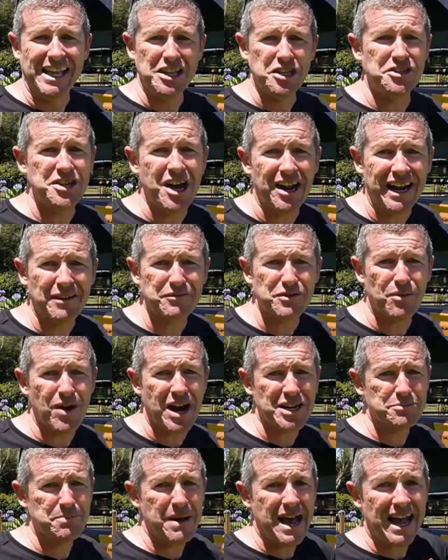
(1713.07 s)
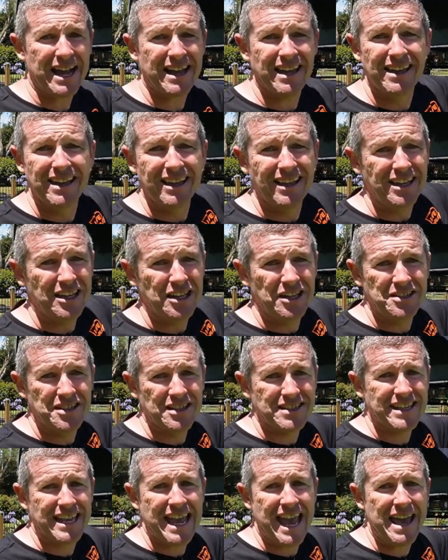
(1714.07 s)
You don't have to rush back, you can
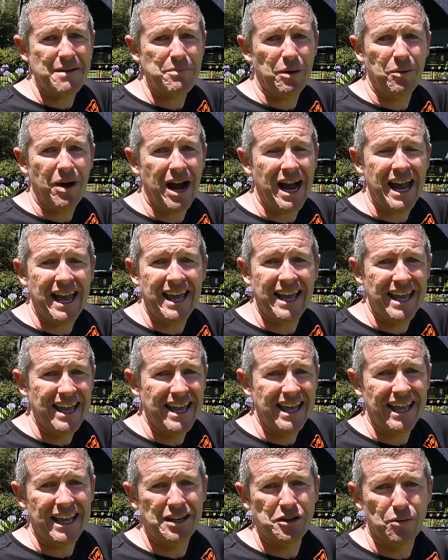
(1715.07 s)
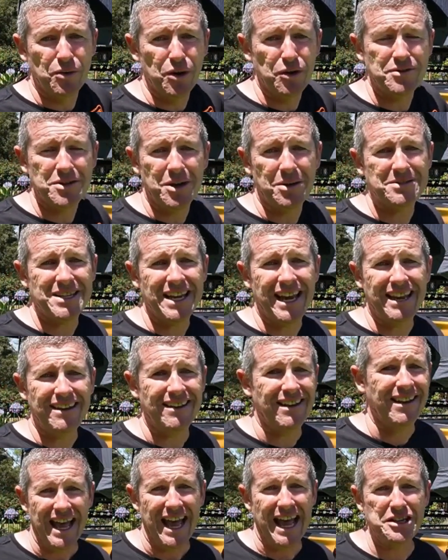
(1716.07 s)
just camp away in your rooftop tent
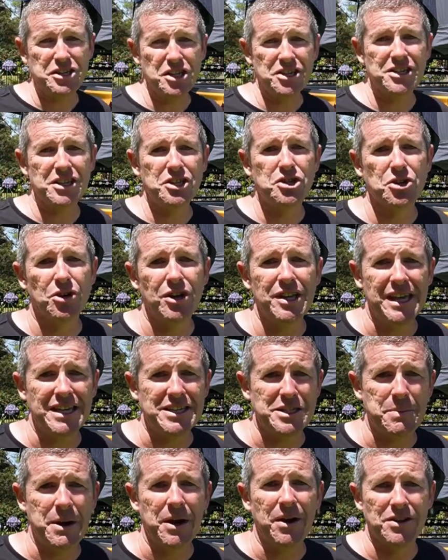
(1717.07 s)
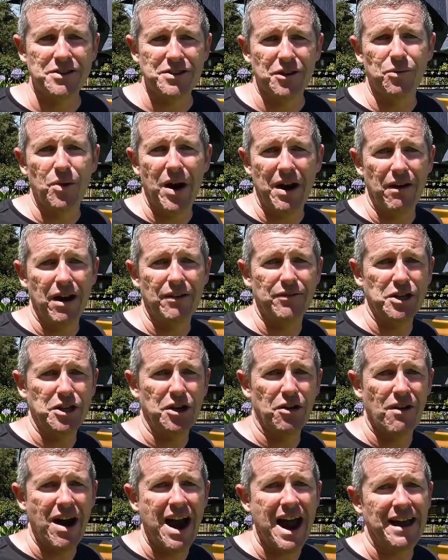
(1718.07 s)
and just enjoy the experience of wherever
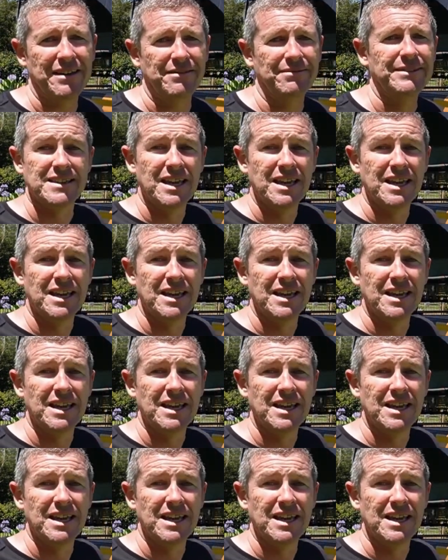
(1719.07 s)
you're at.